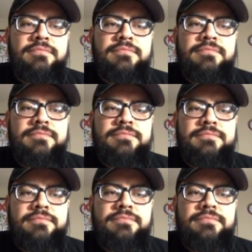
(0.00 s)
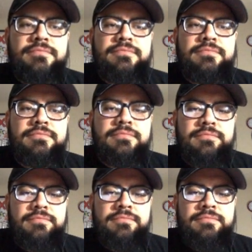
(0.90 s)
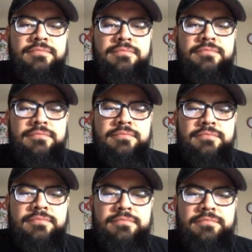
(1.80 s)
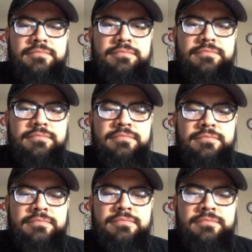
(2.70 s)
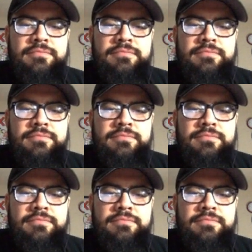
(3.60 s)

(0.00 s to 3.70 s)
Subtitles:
(silent)